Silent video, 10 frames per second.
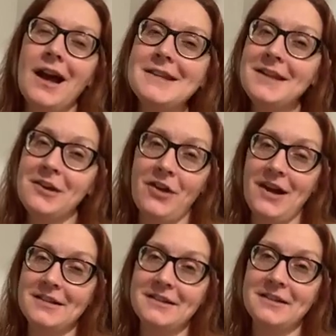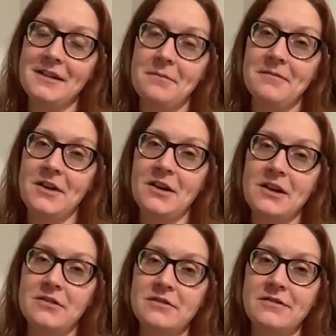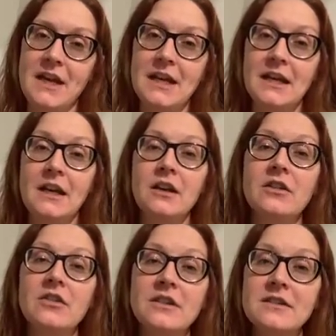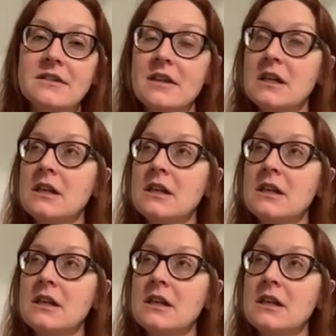I digress because I'm very goofy. Girls,